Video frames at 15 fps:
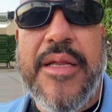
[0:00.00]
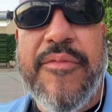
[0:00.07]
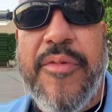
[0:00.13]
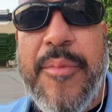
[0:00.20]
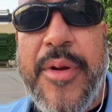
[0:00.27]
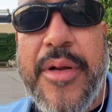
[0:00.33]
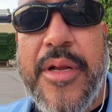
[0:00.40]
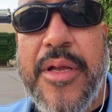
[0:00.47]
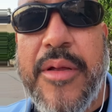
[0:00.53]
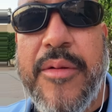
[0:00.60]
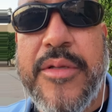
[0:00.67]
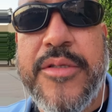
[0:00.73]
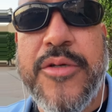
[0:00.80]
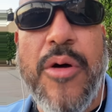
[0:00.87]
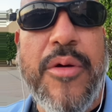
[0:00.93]
from here to
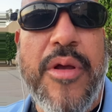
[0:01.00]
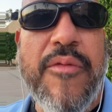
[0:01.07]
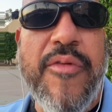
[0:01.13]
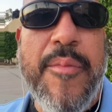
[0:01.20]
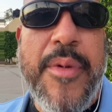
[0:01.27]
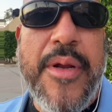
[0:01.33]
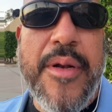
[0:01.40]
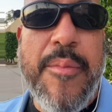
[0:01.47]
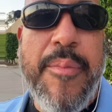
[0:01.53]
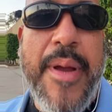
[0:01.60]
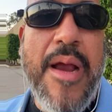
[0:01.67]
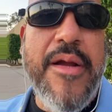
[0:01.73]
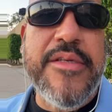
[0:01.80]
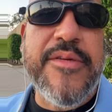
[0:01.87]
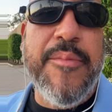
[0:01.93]
Tokyo, from here to
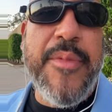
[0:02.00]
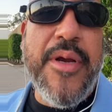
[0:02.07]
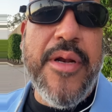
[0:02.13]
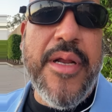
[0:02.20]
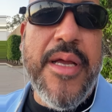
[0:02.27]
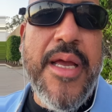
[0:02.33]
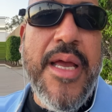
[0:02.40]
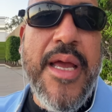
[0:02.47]
Paris, from here to